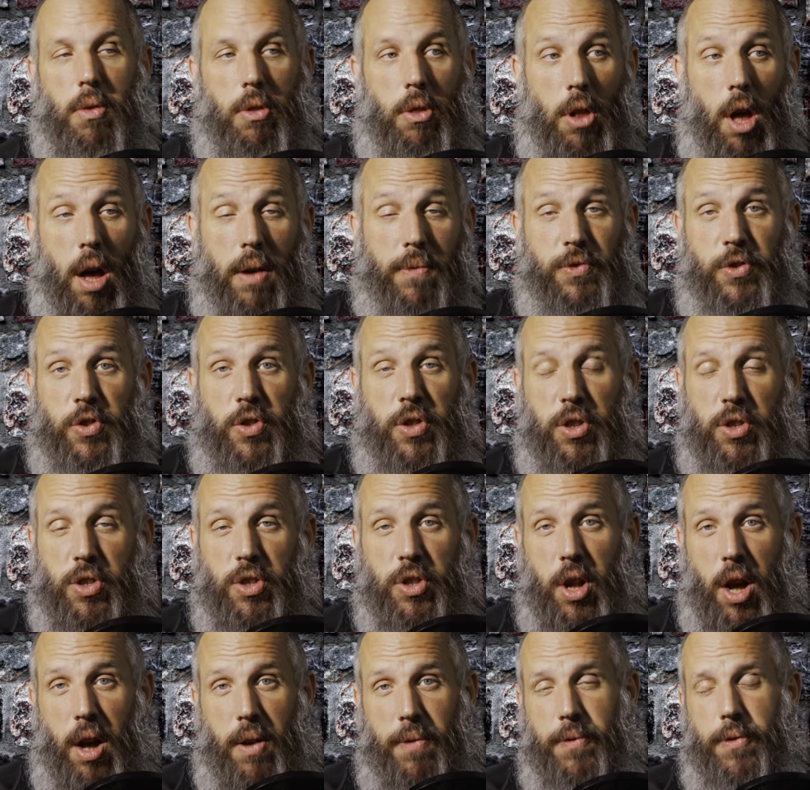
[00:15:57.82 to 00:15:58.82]
loves the
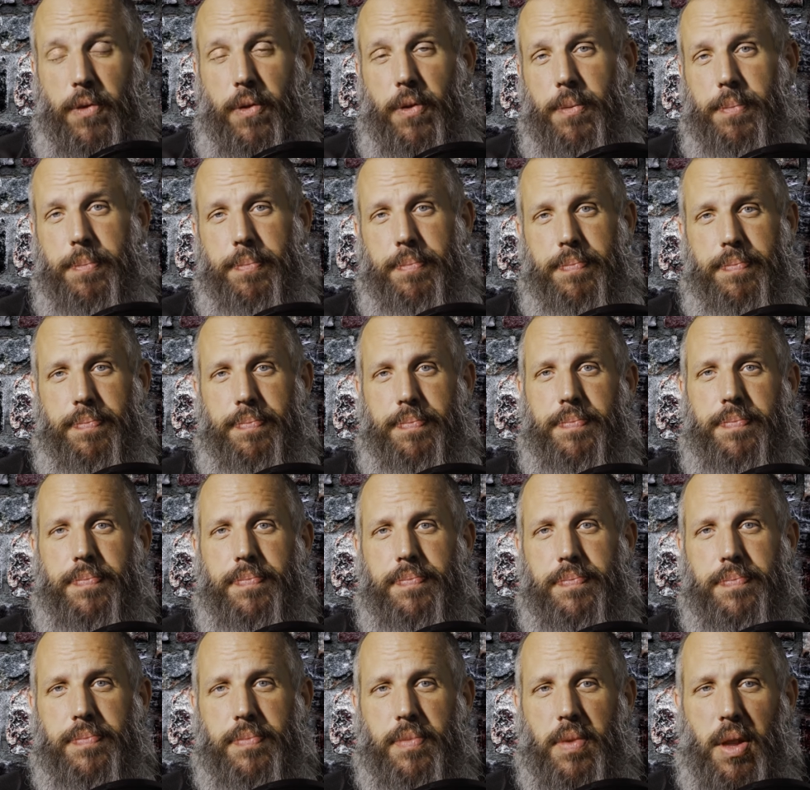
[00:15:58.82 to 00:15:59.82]
stuff.
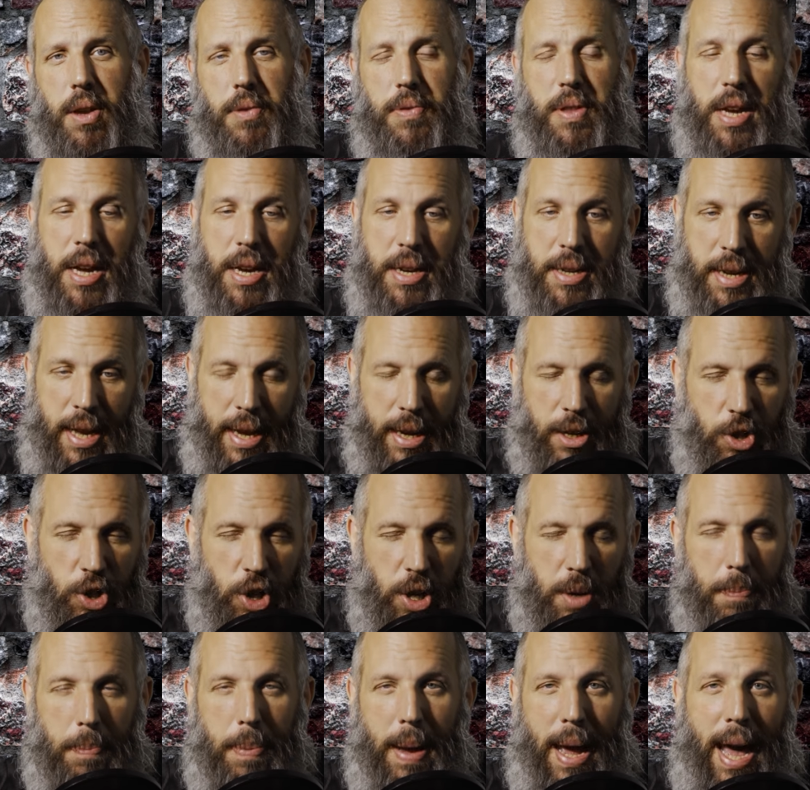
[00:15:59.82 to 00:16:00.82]
The
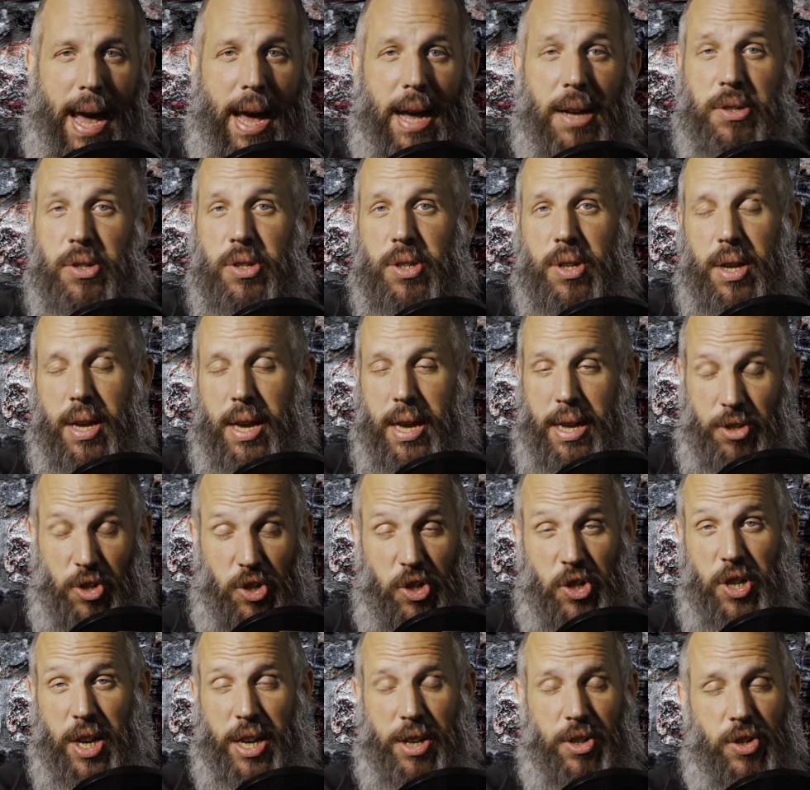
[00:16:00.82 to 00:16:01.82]
addiction passed in
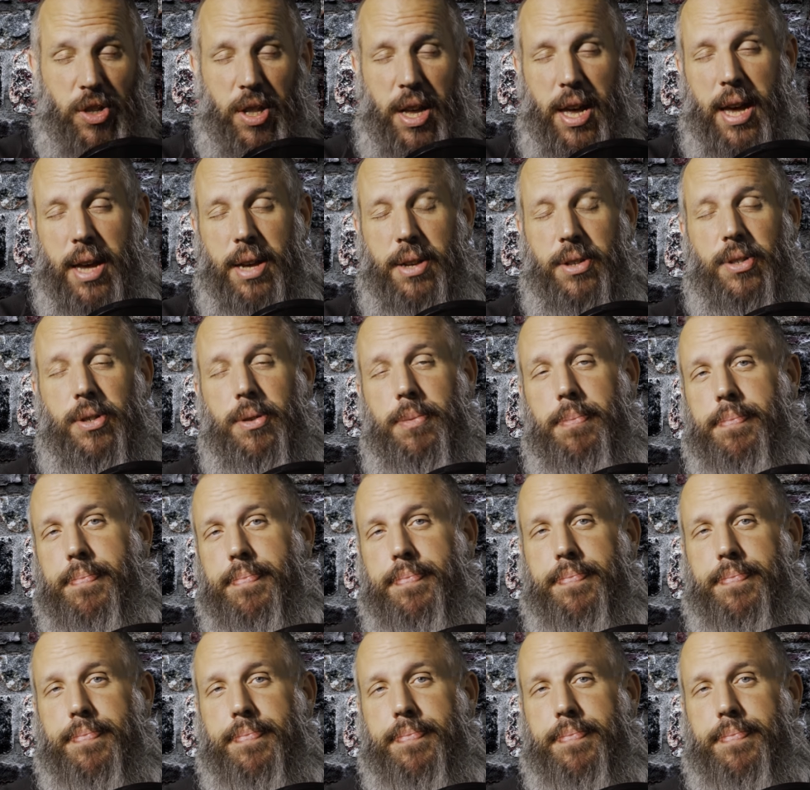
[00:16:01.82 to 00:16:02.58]
six days.